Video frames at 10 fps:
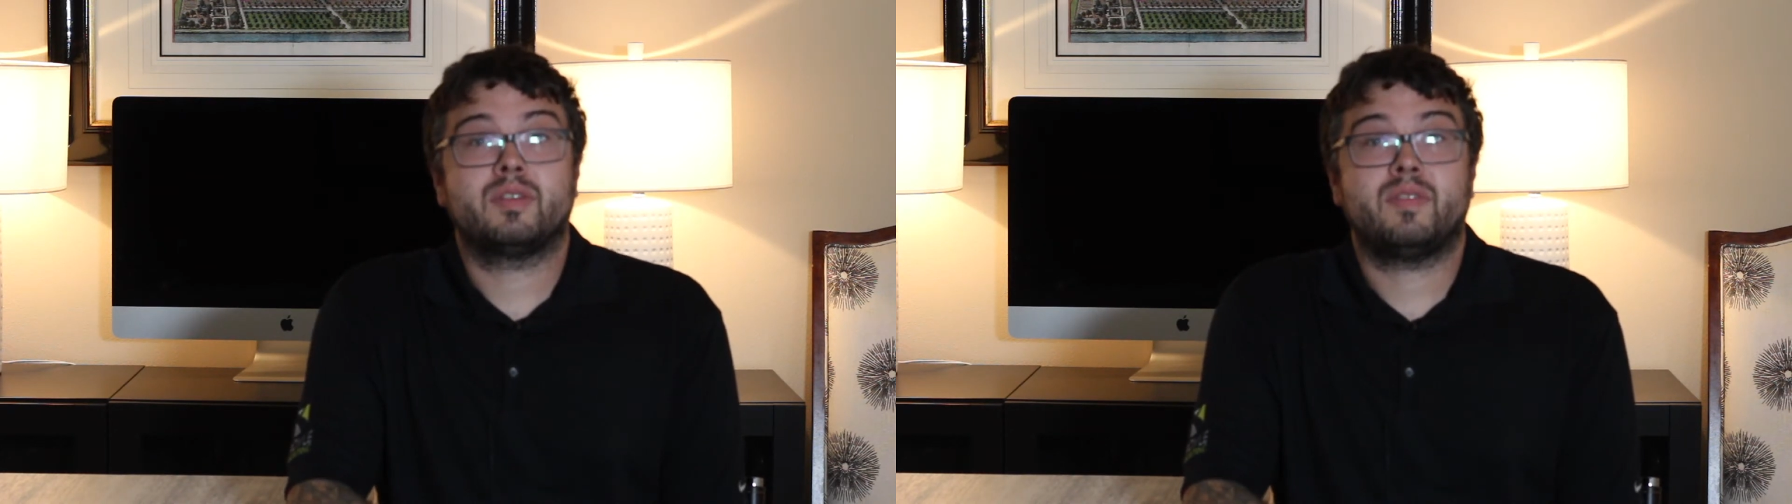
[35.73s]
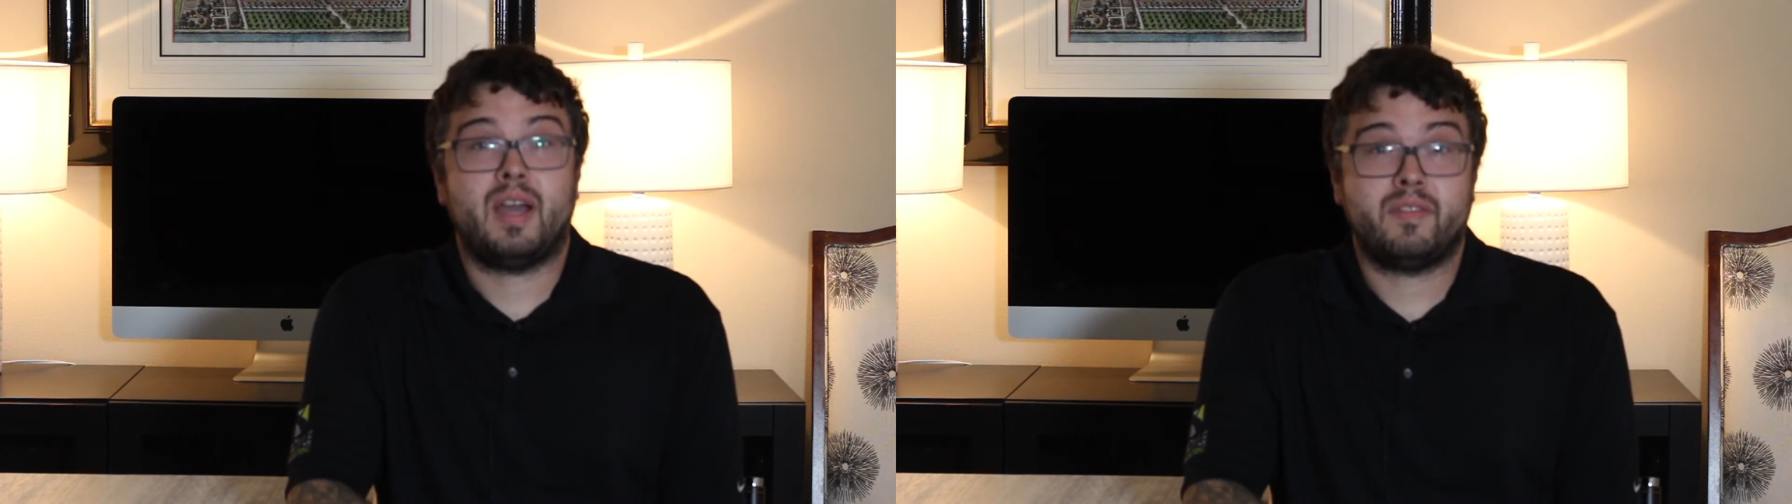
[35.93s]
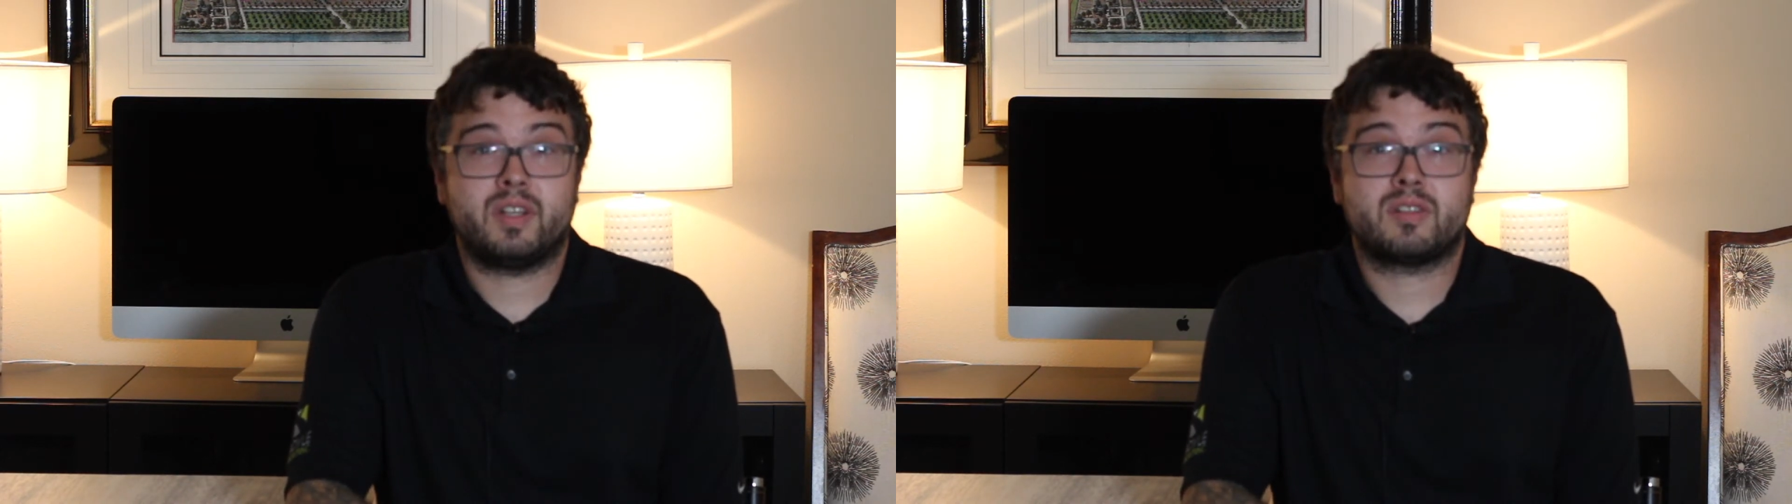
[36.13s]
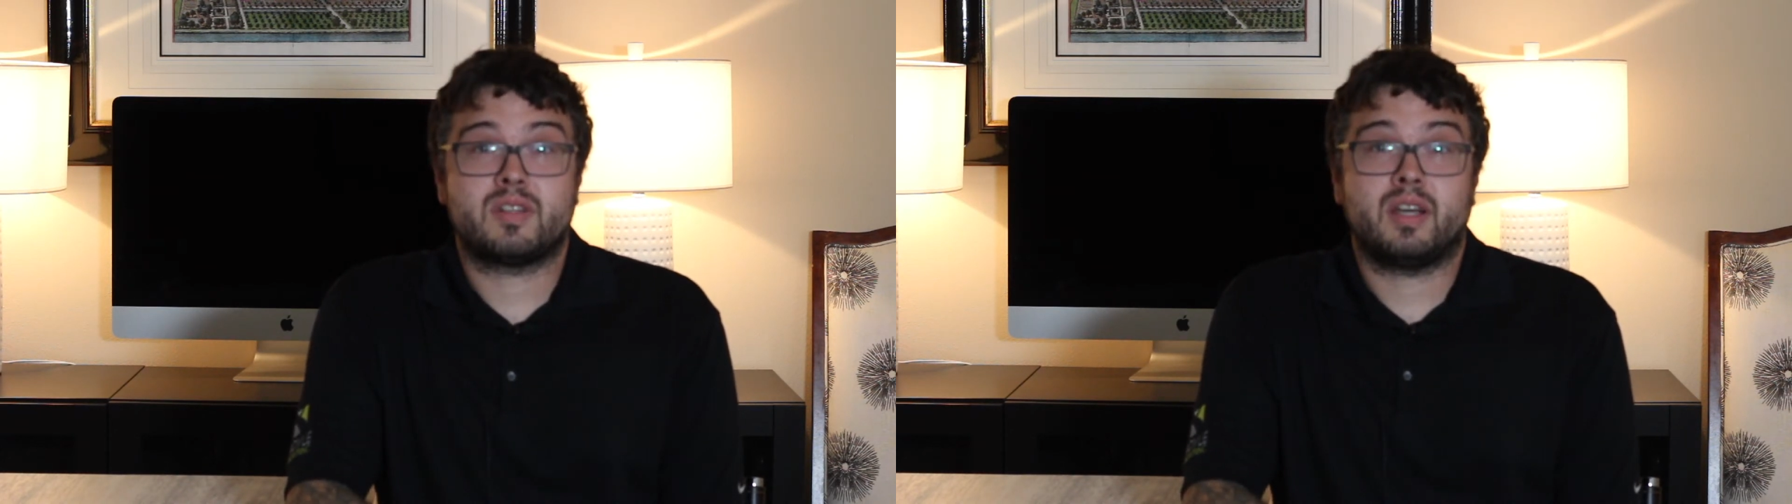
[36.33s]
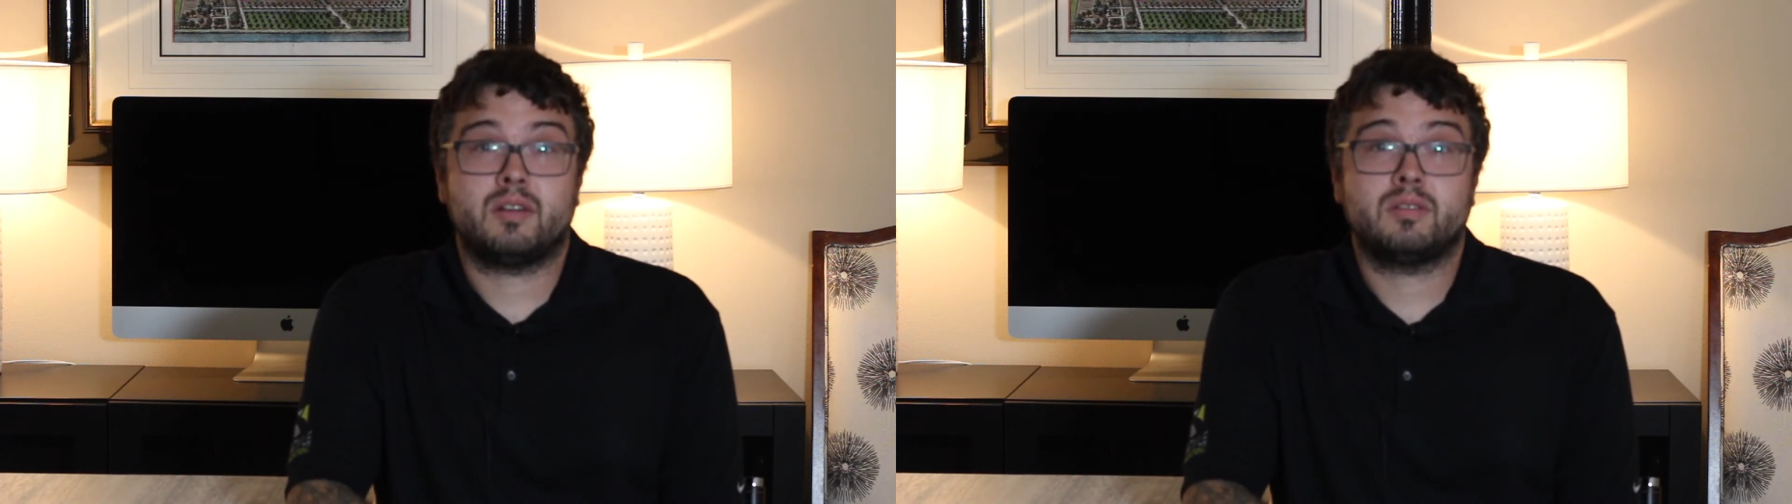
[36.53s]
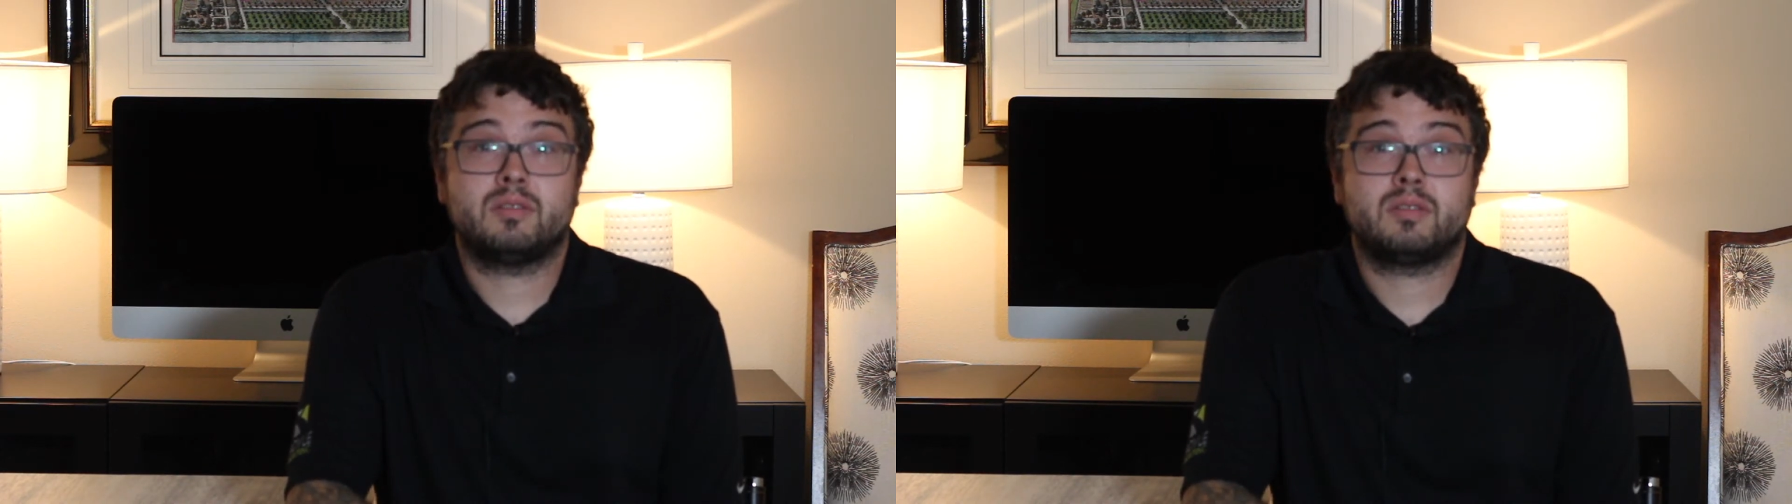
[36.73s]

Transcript: 5 years now,